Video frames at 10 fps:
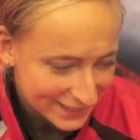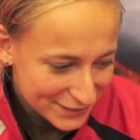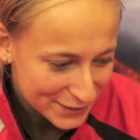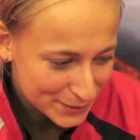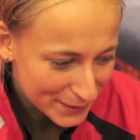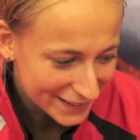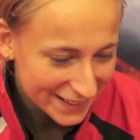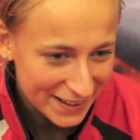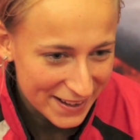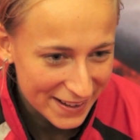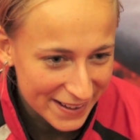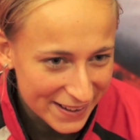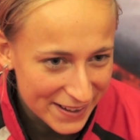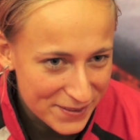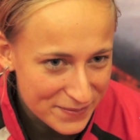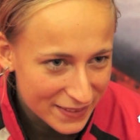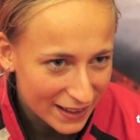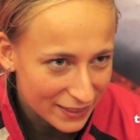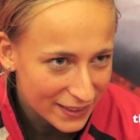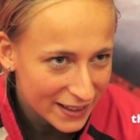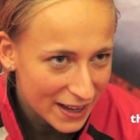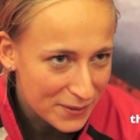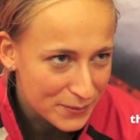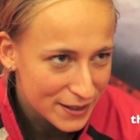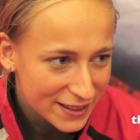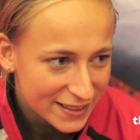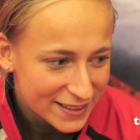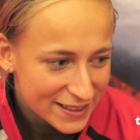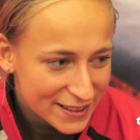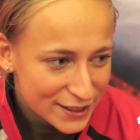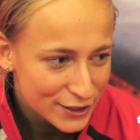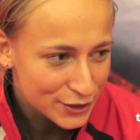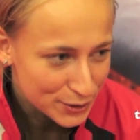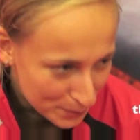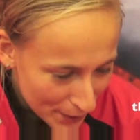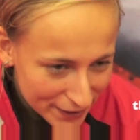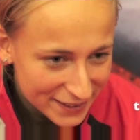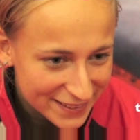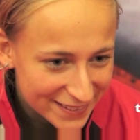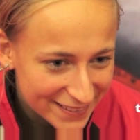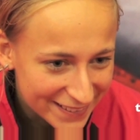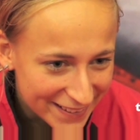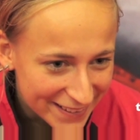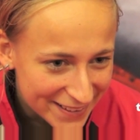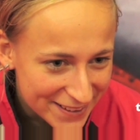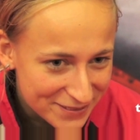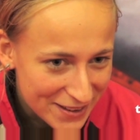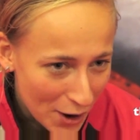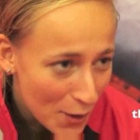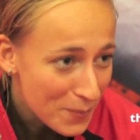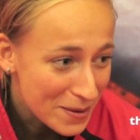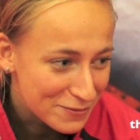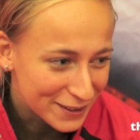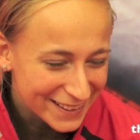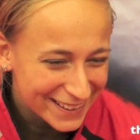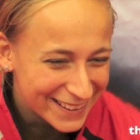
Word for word: First one, um, I think I'm smart. Uh, I hope I'm funny,